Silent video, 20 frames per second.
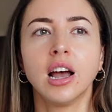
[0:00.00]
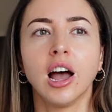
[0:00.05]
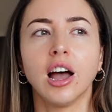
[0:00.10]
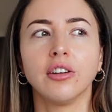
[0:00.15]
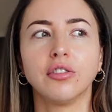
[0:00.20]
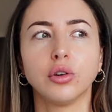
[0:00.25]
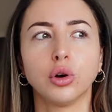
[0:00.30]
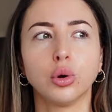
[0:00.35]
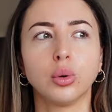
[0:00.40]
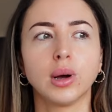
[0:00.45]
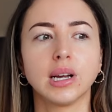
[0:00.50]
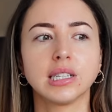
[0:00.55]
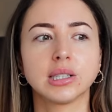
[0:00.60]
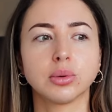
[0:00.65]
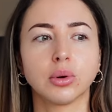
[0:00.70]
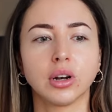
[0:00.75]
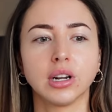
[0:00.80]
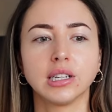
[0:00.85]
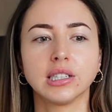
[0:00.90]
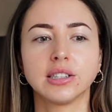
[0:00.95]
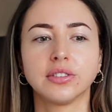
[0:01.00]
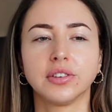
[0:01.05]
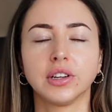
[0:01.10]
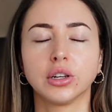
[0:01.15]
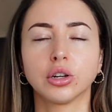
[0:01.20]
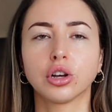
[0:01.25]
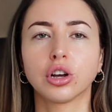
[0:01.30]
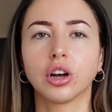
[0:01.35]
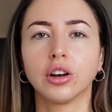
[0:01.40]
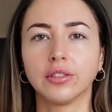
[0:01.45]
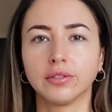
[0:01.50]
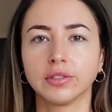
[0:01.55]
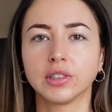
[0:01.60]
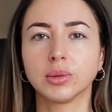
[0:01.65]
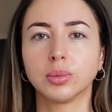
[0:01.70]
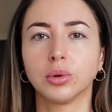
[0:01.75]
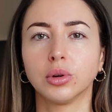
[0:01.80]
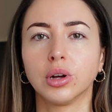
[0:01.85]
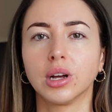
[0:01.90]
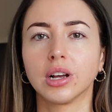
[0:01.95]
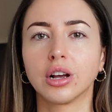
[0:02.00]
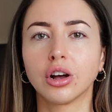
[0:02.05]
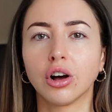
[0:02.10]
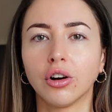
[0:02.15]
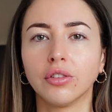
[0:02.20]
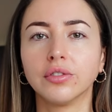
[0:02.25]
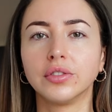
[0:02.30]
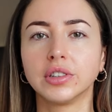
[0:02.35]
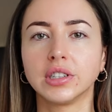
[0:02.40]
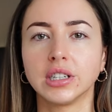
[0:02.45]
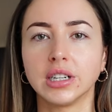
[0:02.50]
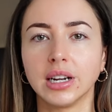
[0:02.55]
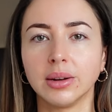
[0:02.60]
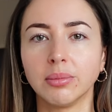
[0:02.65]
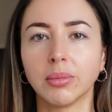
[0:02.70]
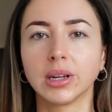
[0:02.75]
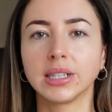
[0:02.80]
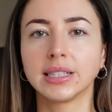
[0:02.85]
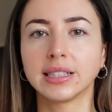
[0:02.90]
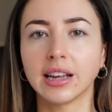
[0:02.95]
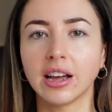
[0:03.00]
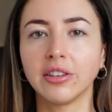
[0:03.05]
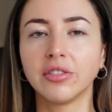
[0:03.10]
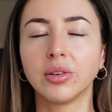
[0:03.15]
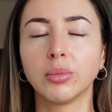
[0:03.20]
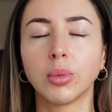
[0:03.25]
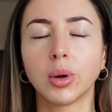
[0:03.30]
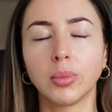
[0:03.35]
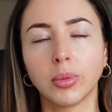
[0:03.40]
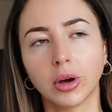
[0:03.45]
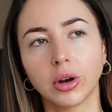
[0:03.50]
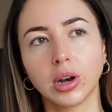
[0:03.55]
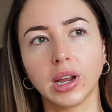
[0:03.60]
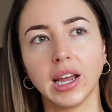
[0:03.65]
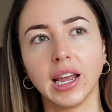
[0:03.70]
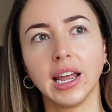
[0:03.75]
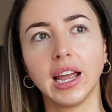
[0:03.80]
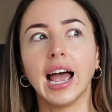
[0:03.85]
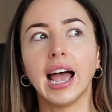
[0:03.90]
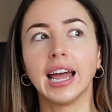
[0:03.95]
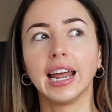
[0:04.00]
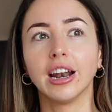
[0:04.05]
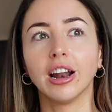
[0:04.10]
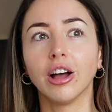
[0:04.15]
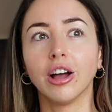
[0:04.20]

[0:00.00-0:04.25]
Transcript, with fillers: I've always wanted to feel comfortable and confident in myself and my body, and